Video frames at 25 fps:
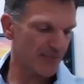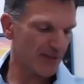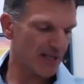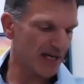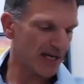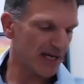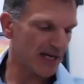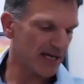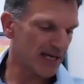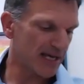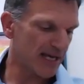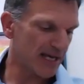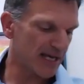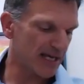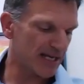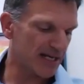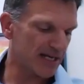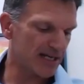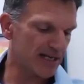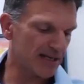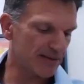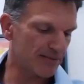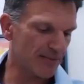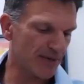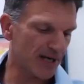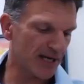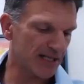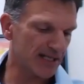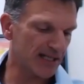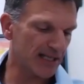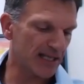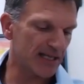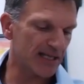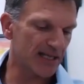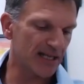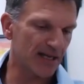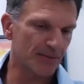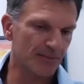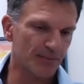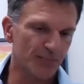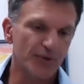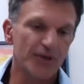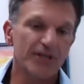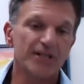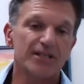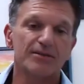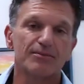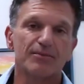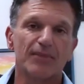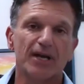I had a
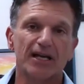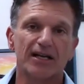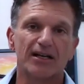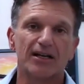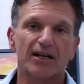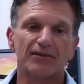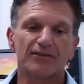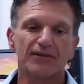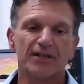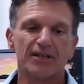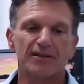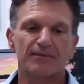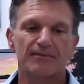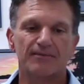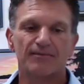print made of it.